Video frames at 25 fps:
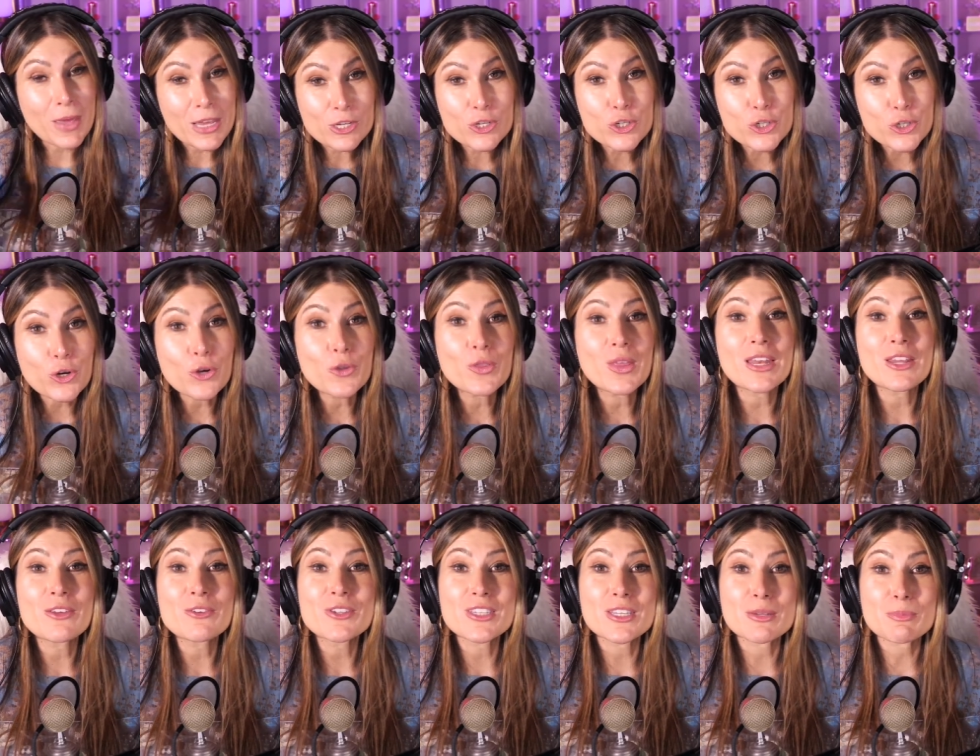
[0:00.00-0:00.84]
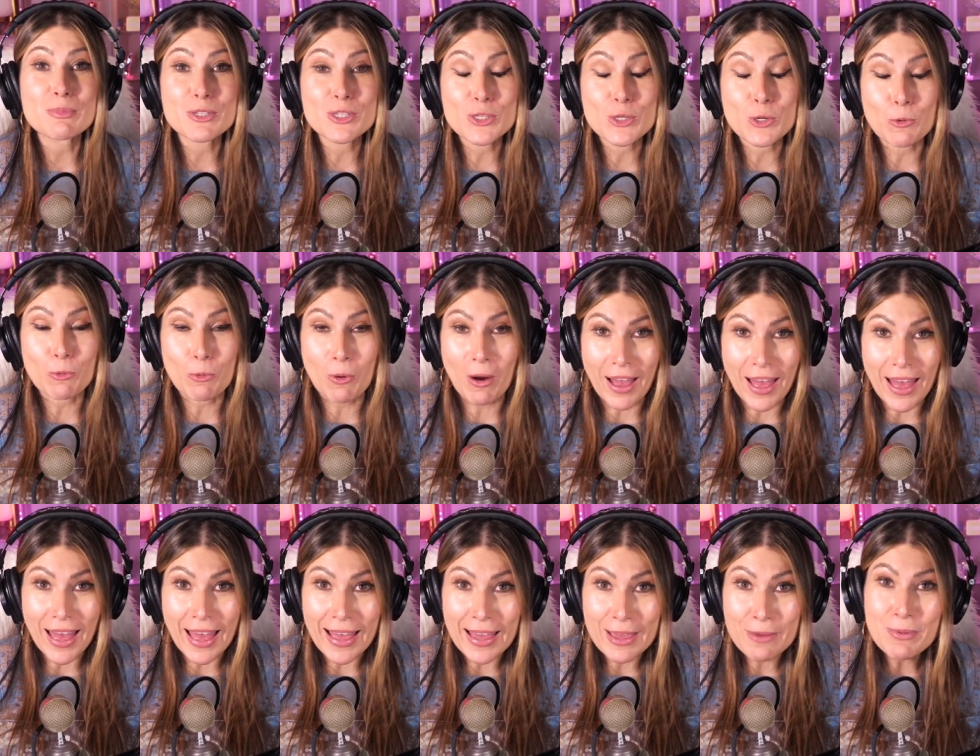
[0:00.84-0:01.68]
Make sure that you
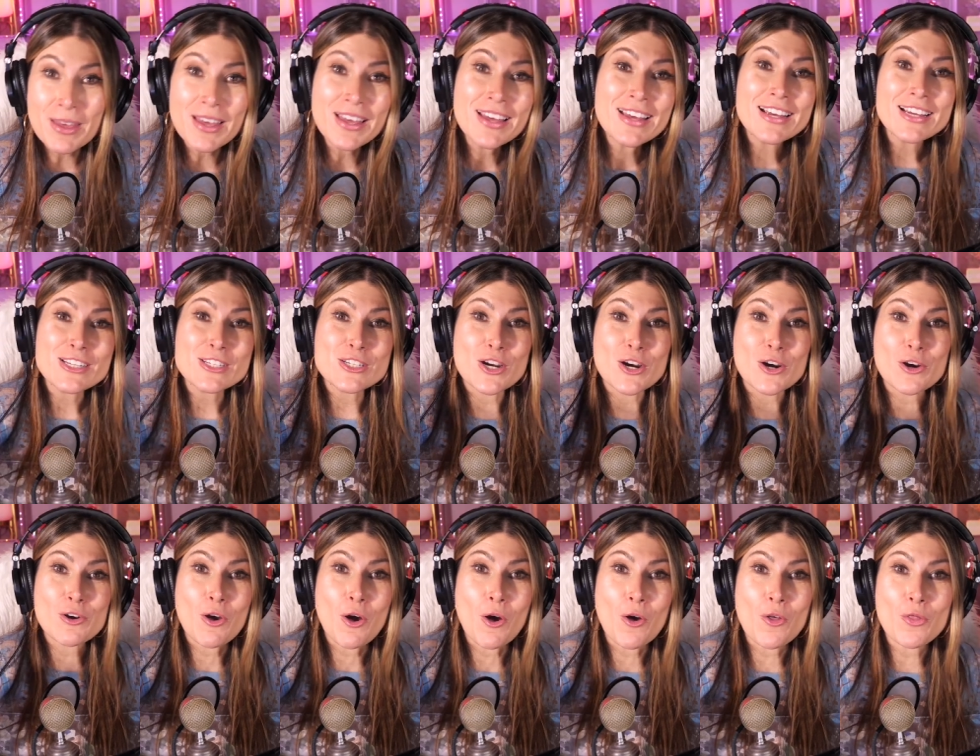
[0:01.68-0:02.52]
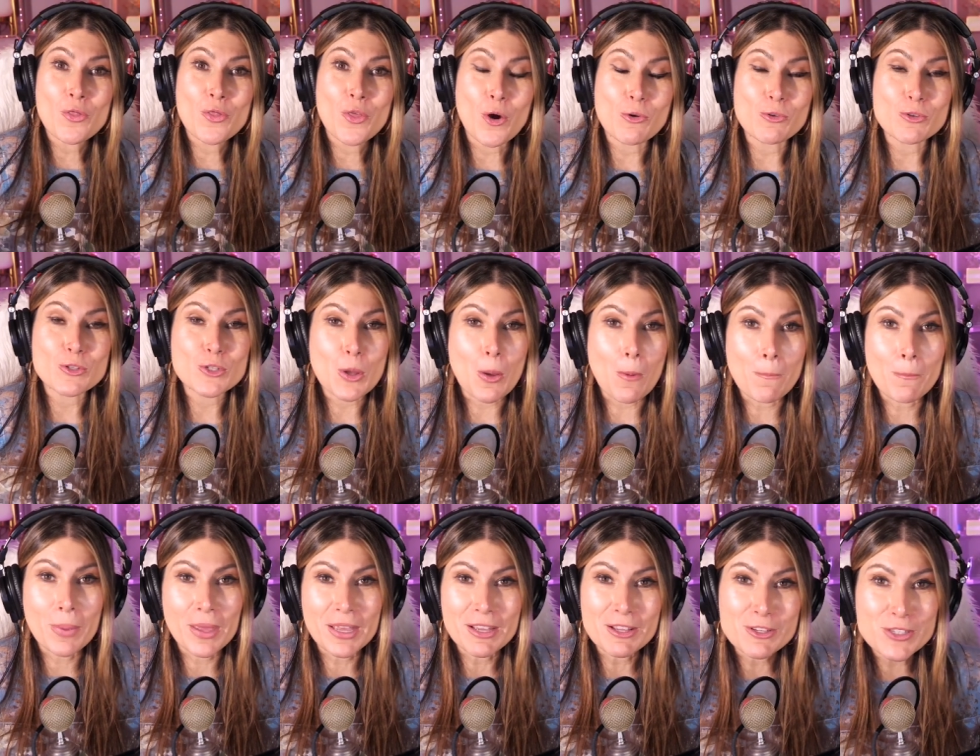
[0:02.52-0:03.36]
subscribe, turn on those
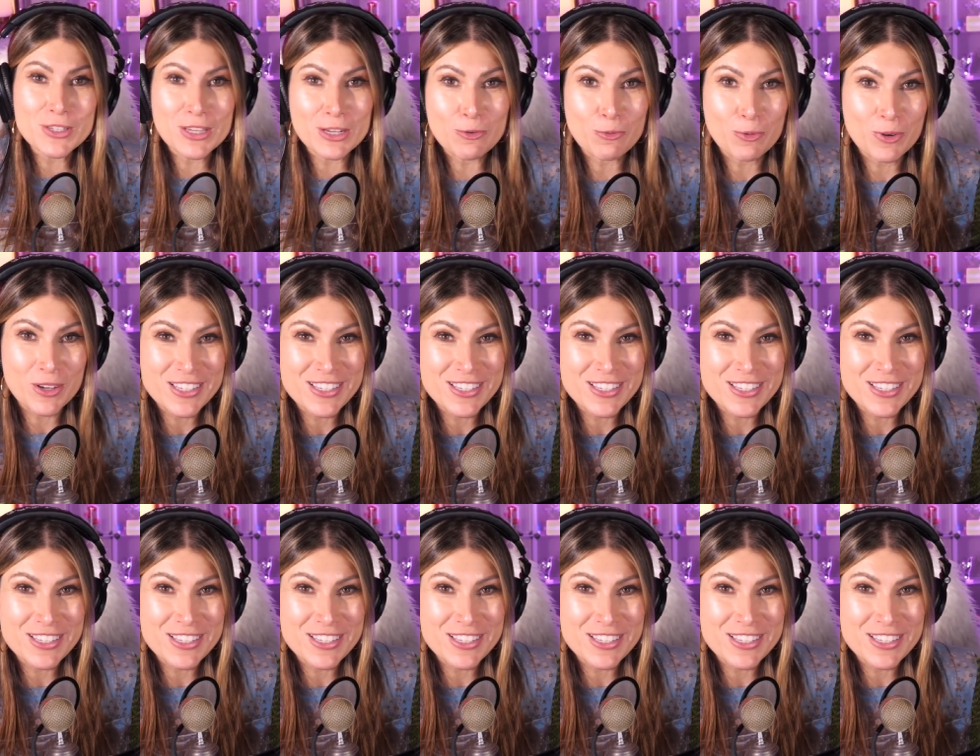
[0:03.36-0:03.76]
bells and